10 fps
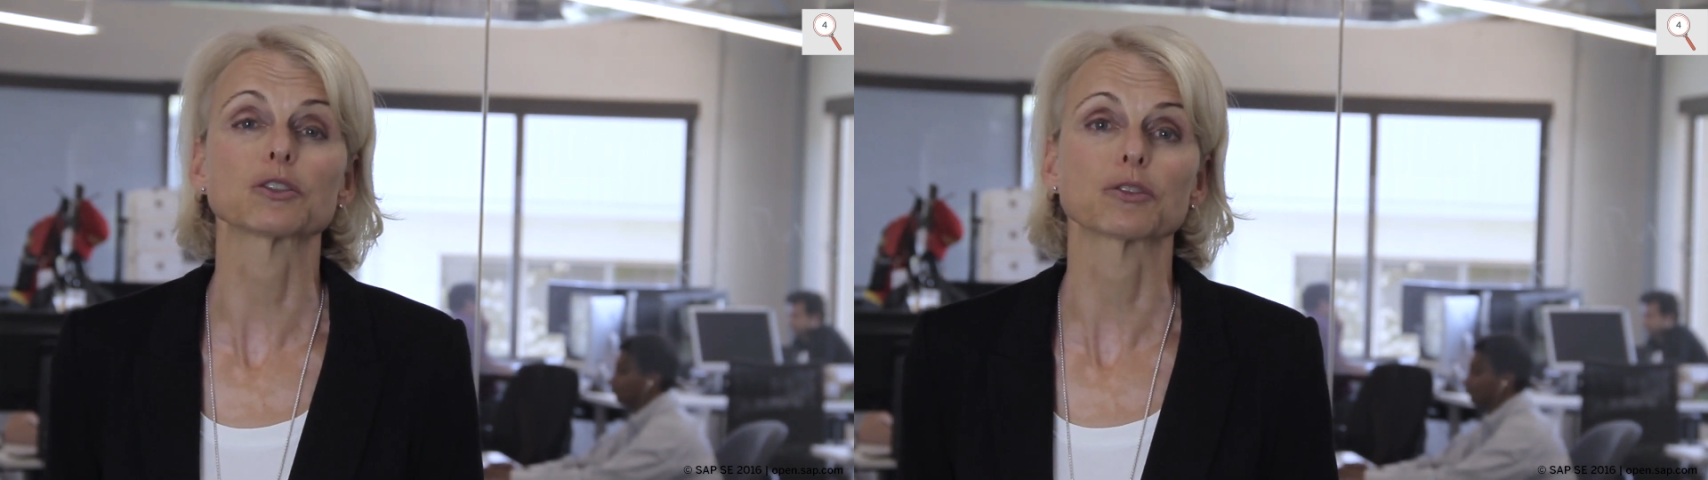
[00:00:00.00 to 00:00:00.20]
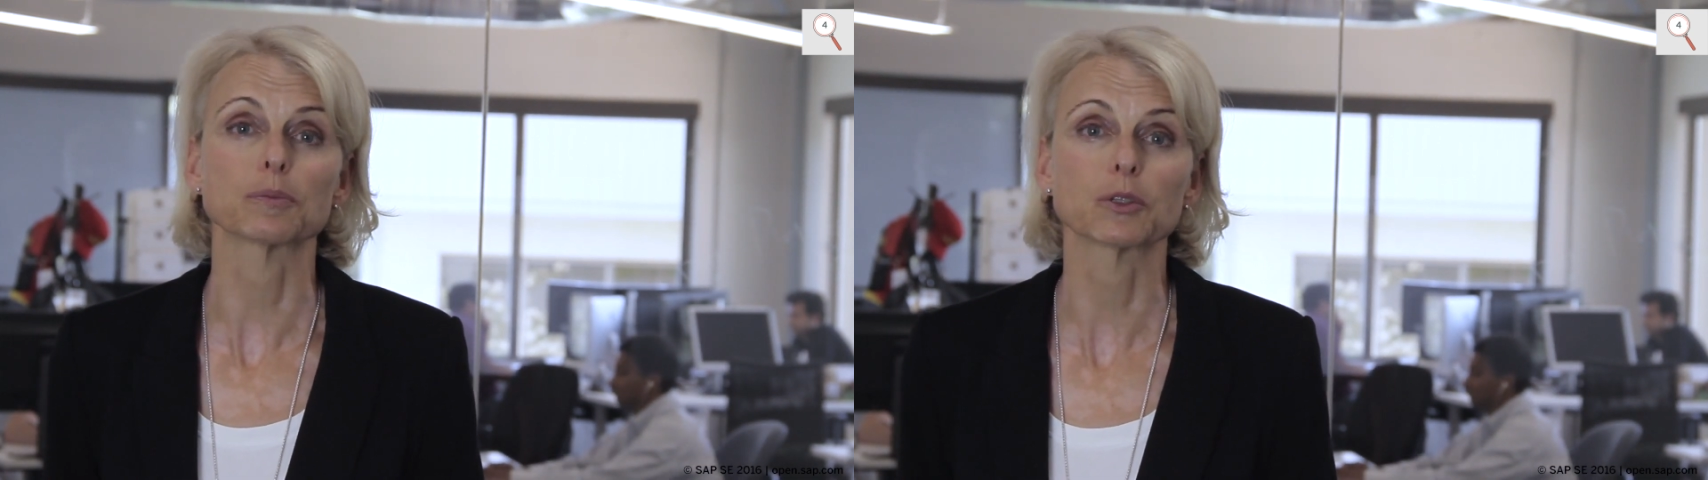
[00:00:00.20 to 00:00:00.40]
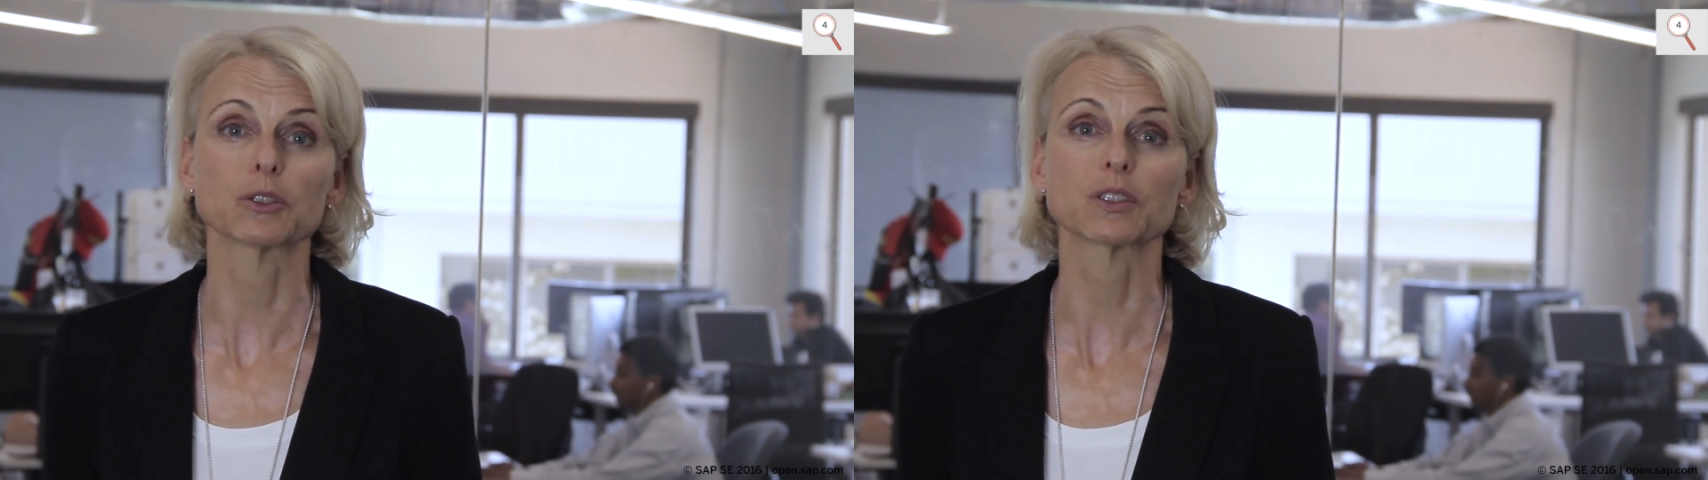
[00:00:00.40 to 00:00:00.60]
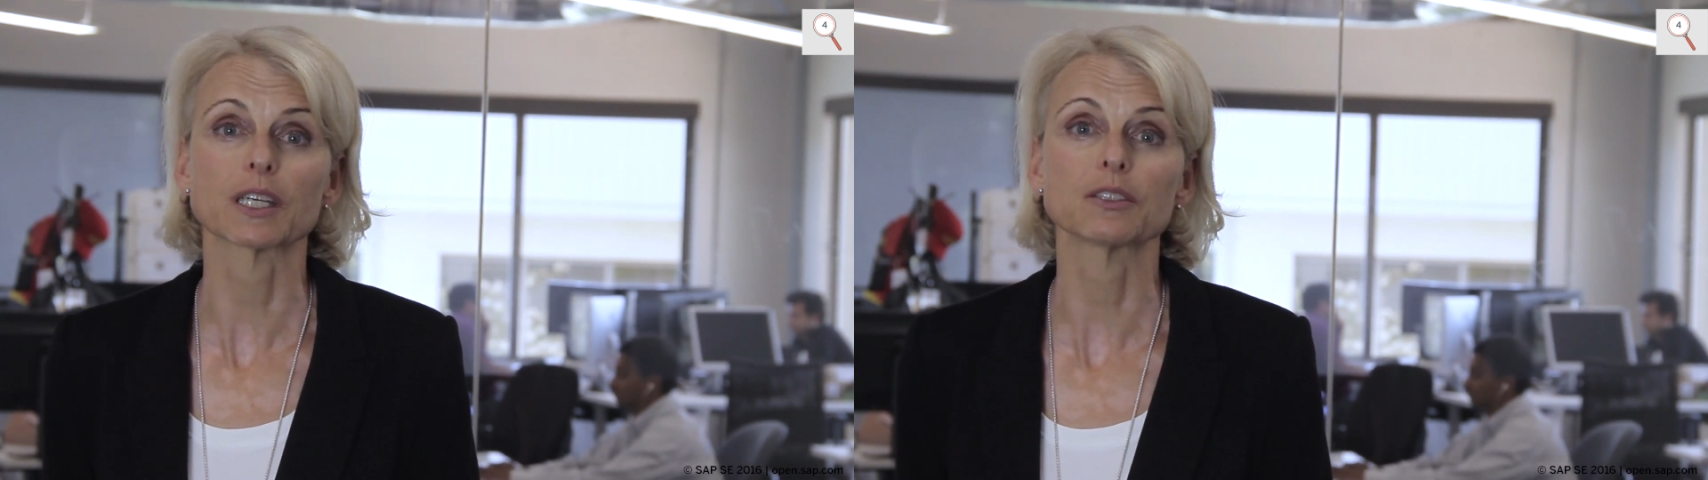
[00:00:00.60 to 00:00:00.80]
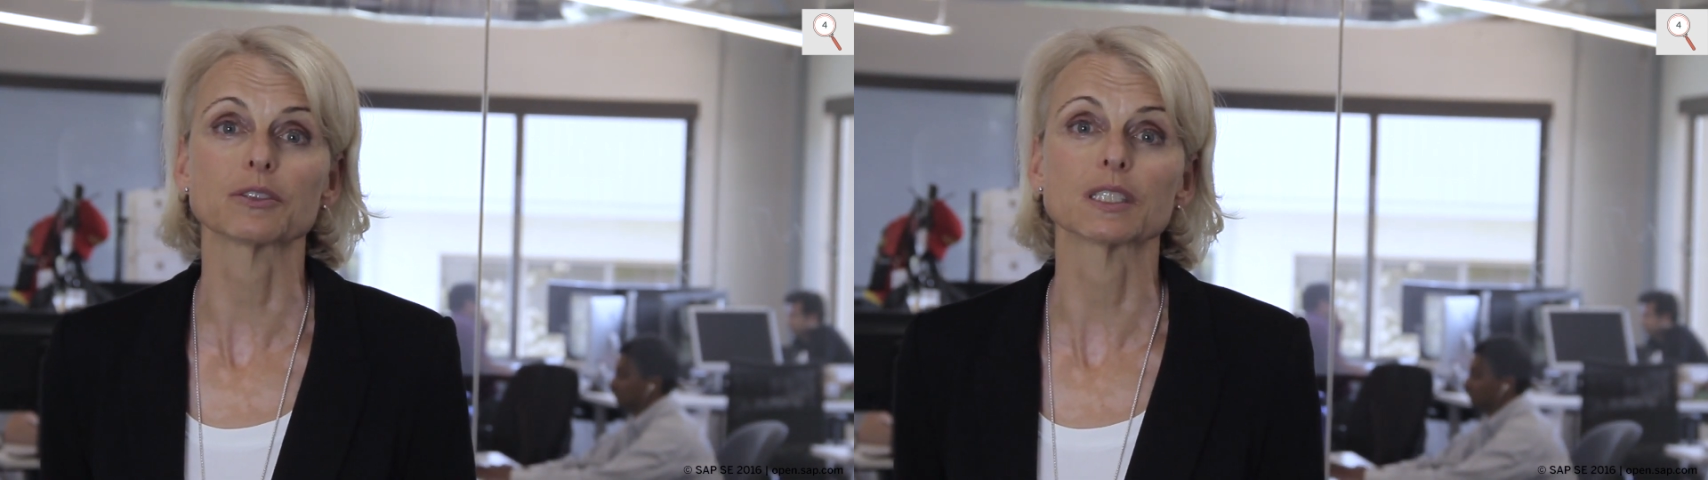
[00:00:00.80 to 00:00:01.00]
from your
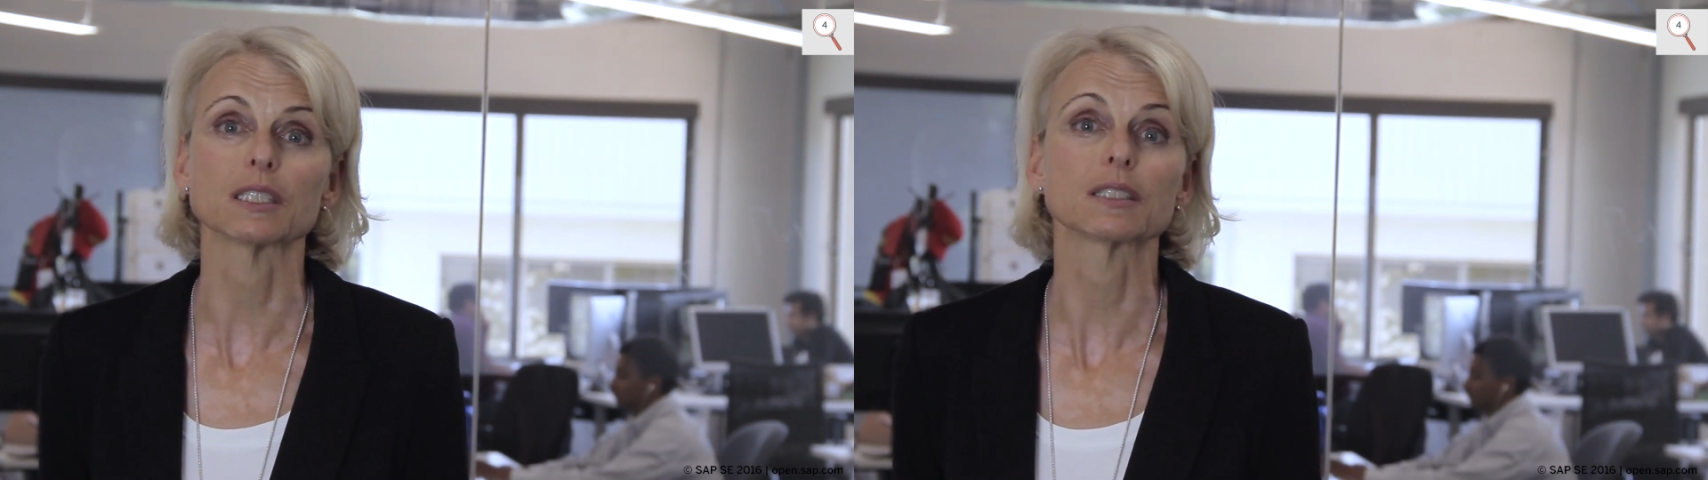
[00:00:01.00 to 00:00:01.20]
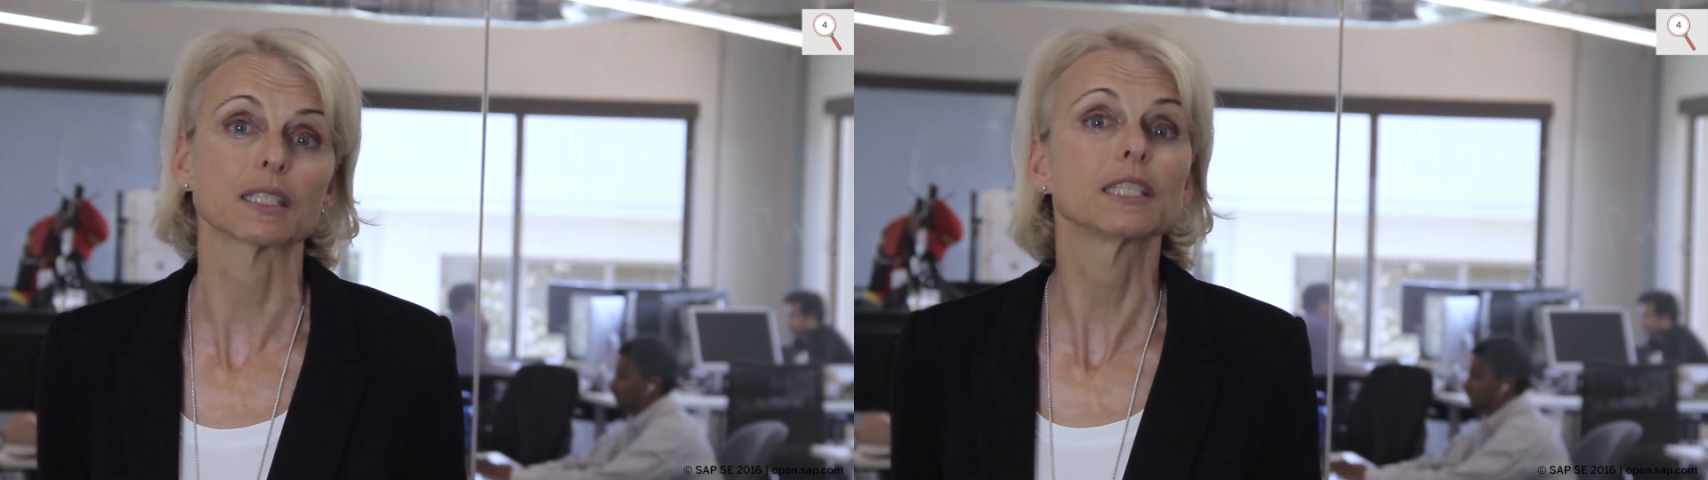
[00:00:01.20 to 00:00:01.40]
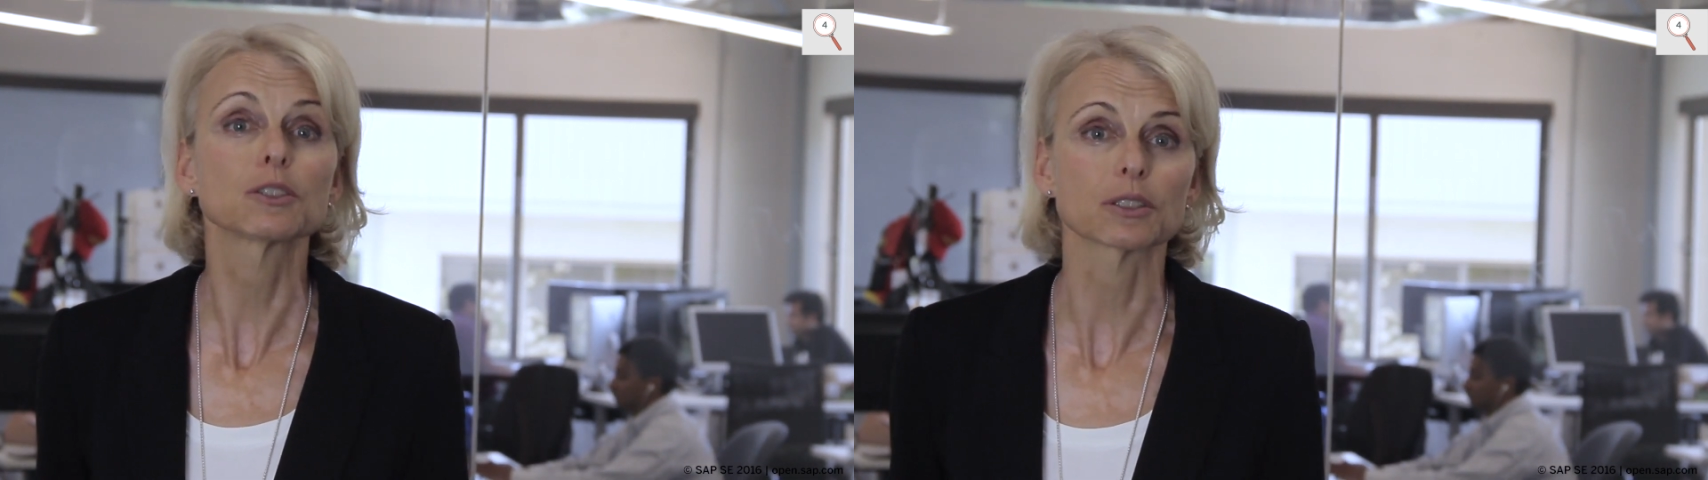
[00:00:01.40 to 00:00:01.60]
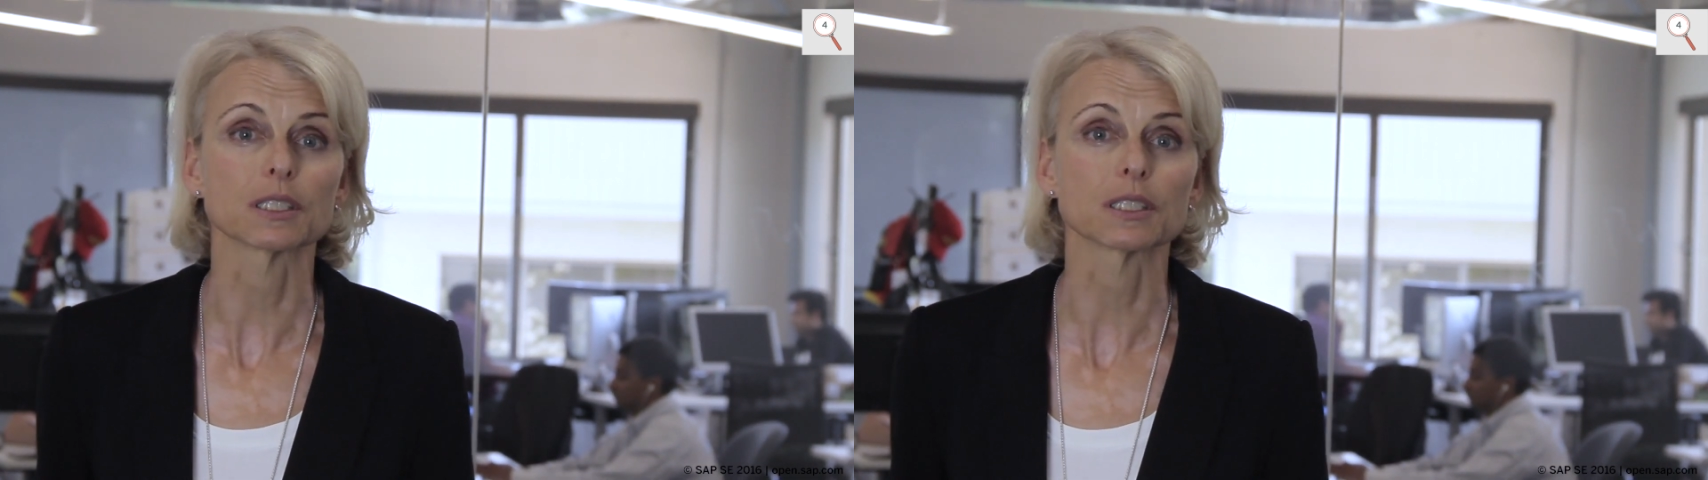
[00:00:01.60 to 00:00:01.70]
site visit into